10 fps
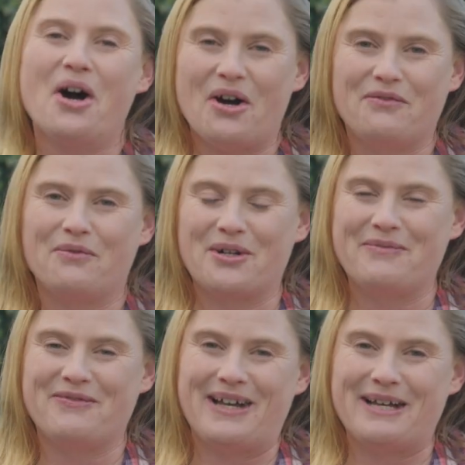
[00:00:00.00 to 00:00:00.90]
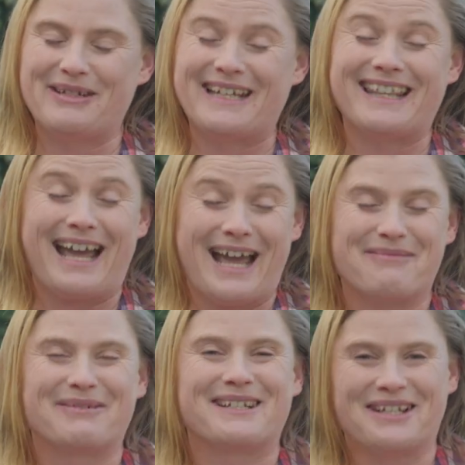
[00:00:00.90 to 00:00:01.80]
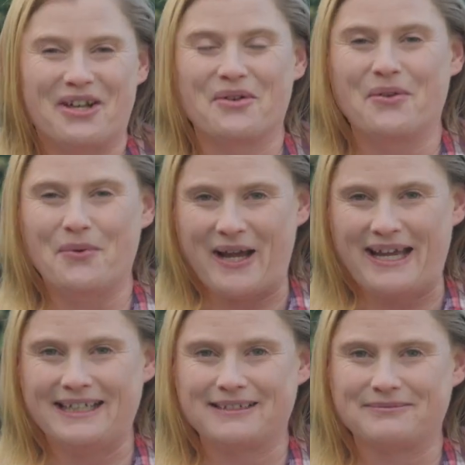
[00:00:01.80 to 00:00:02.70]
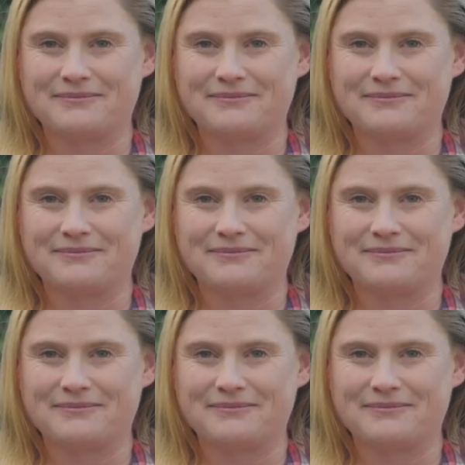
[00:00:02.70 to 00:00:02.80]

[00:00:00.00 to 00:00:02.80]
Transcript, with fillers: of worm farming that happened along the way.